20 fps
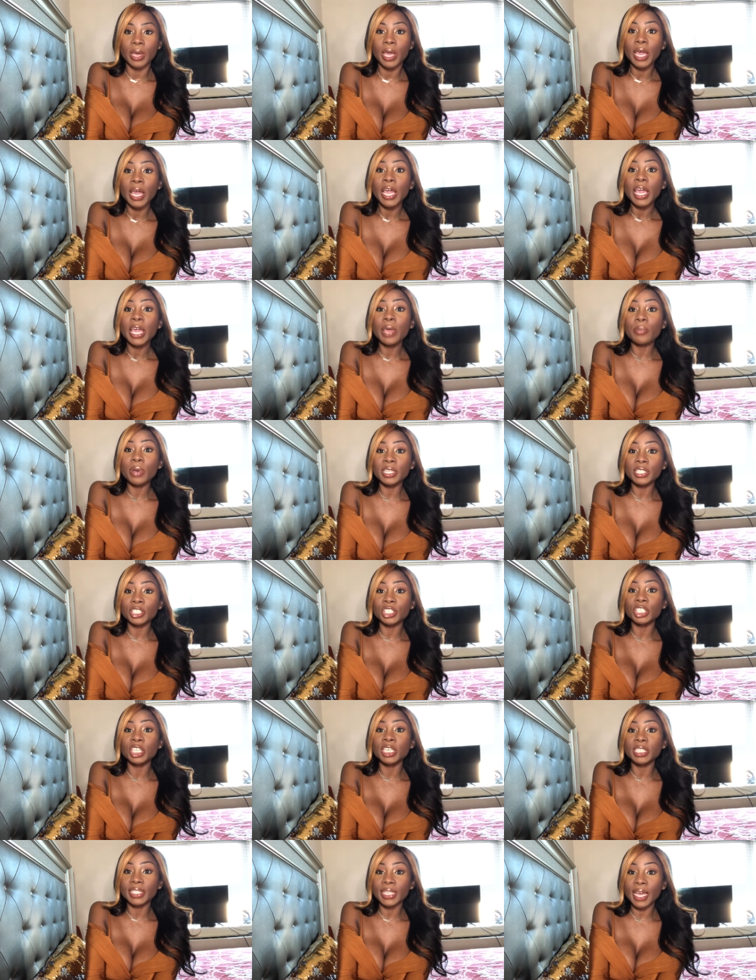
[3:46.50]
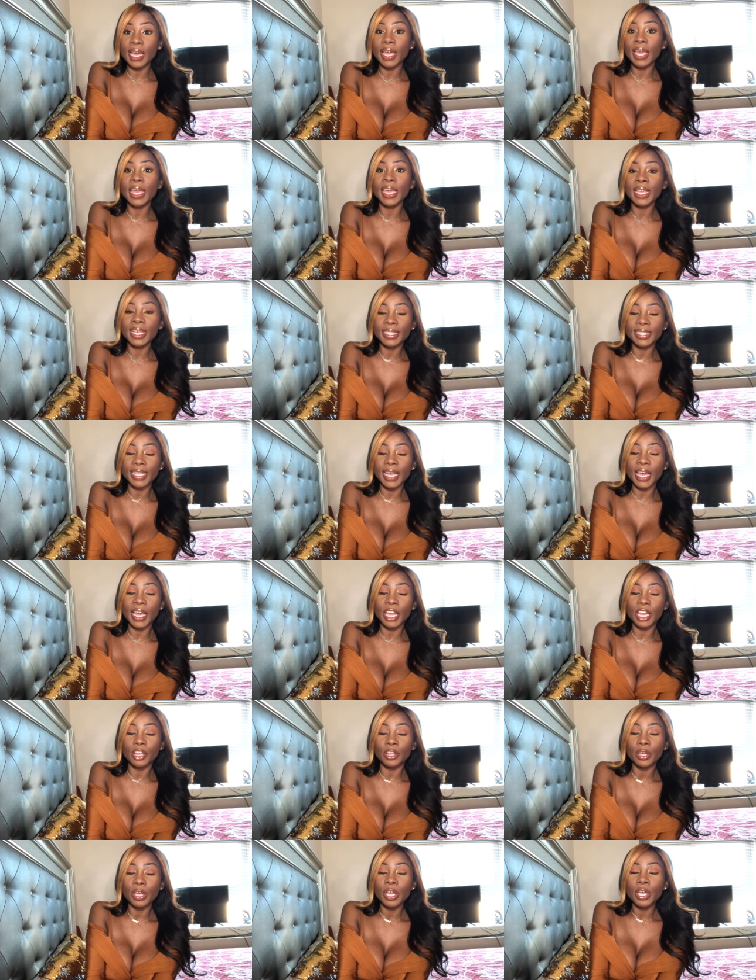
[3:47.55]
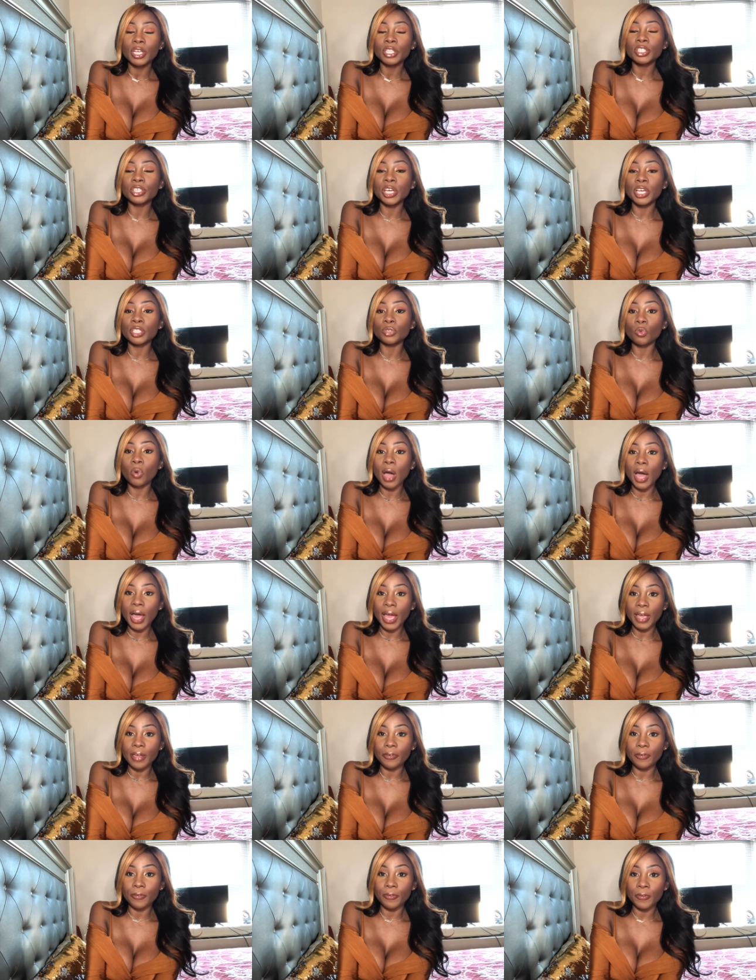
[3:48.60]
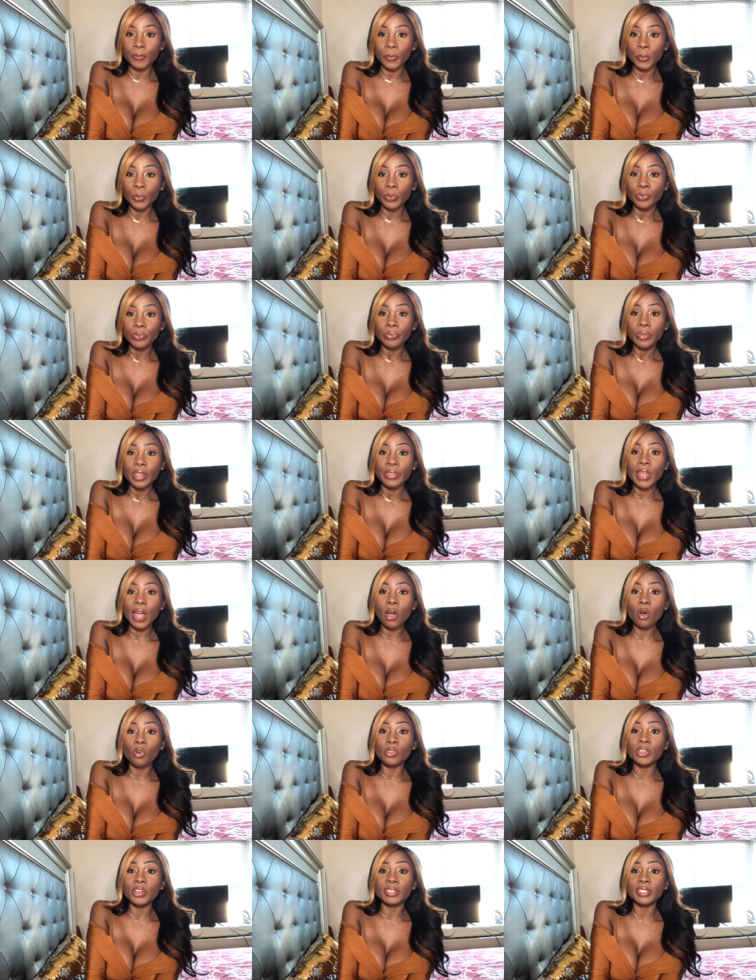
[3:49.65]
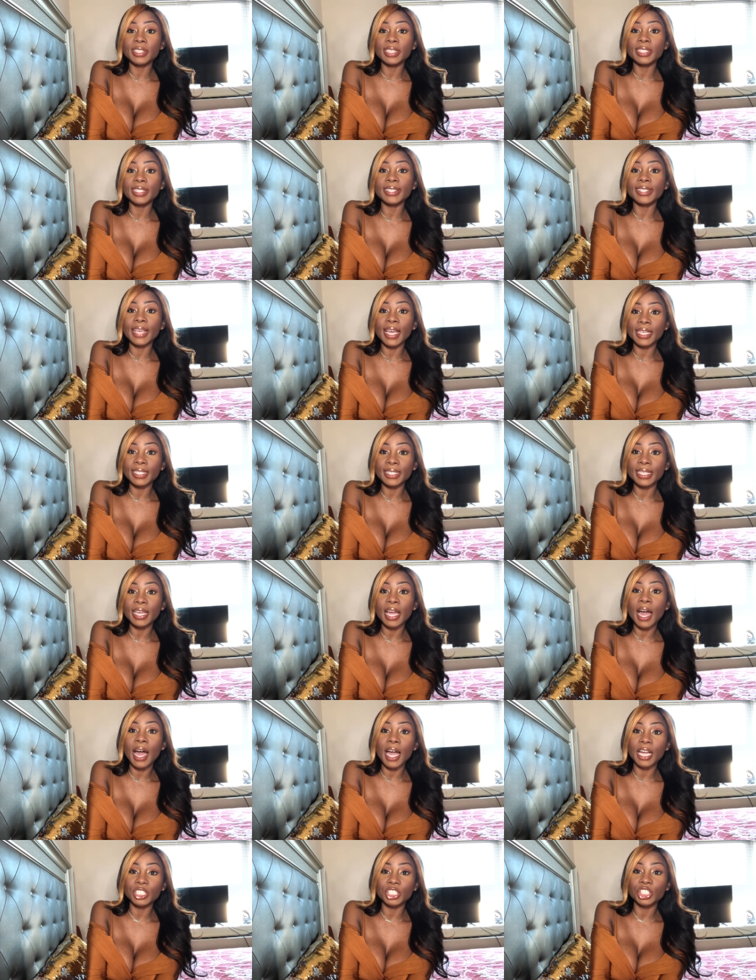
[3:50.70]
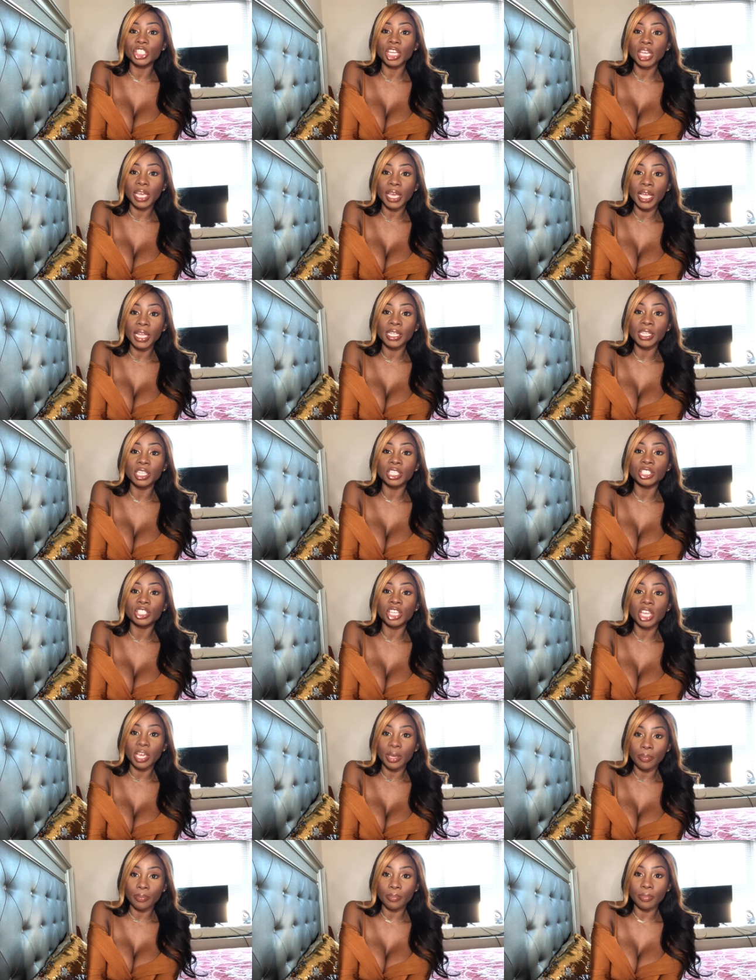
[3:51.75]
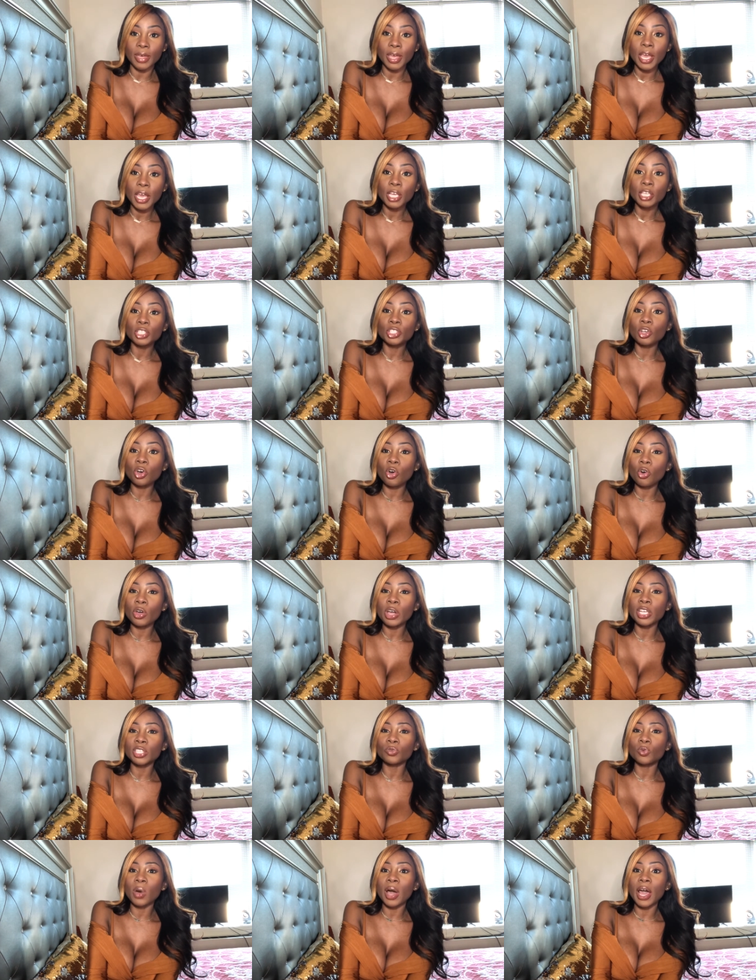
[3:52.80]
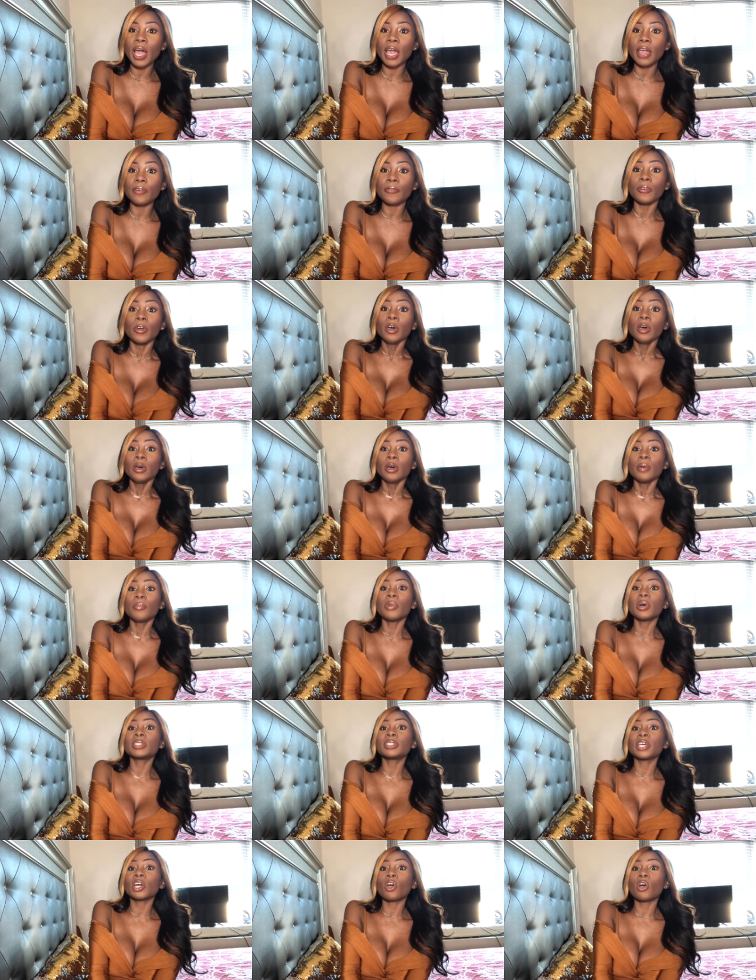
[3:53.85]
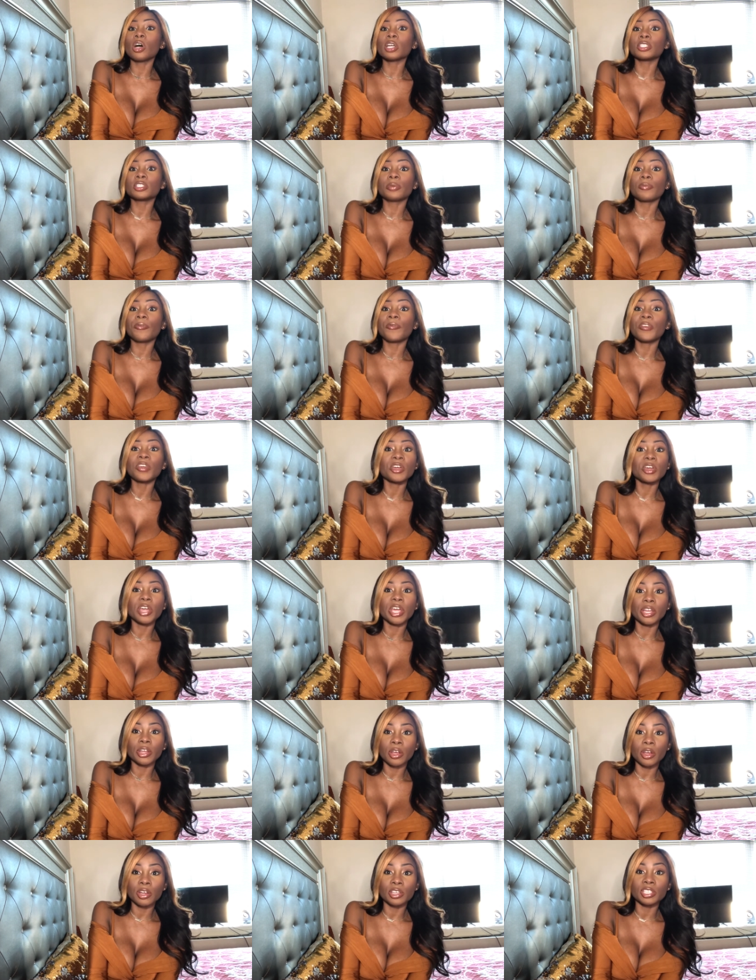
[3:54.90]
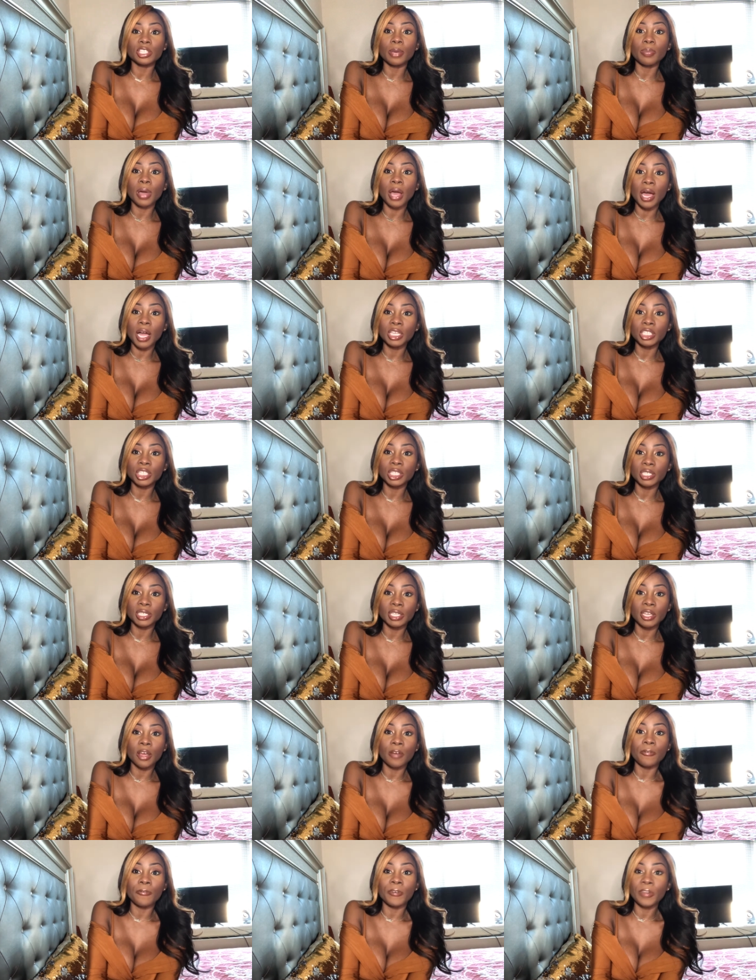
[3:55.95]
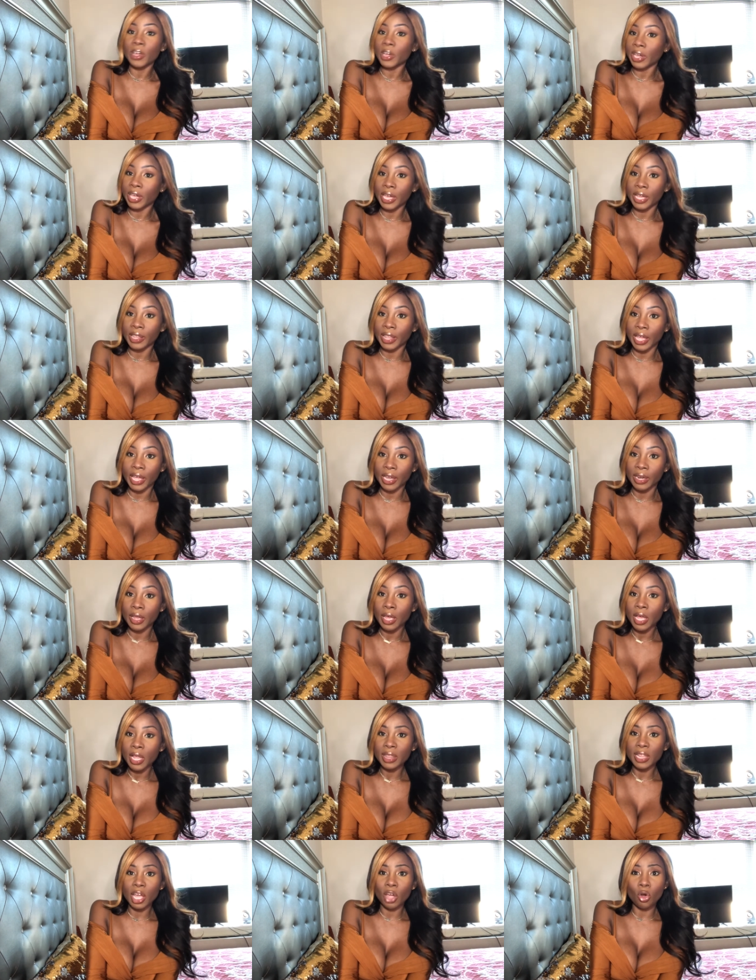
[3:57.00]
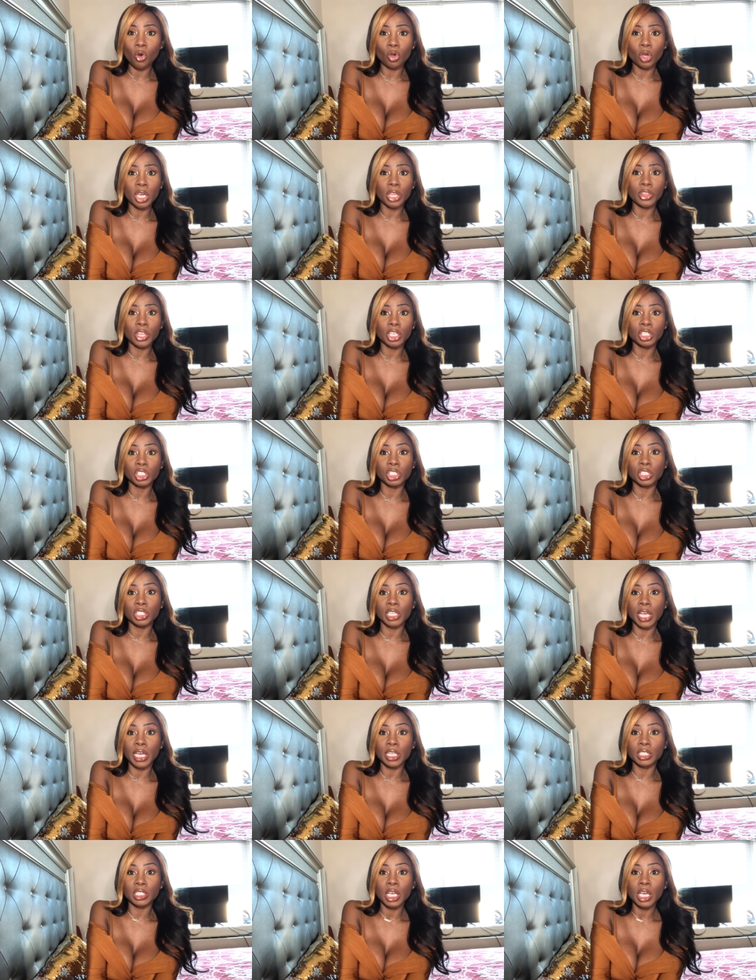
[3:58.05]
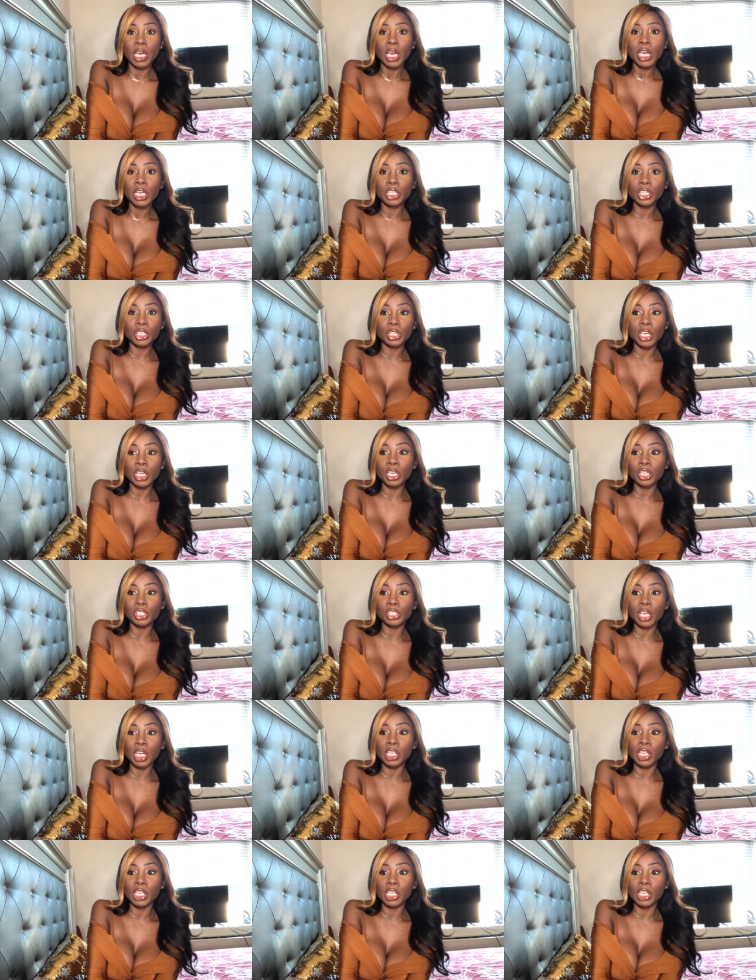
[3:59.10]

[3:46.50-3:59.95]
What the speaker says: He said to his wife that, oh, there's this sexy hot chick in the gym. So his wife must have caught some fear in her subconsciously. Her fear kicked in, like, oh, he thinks she's sex. She thinks he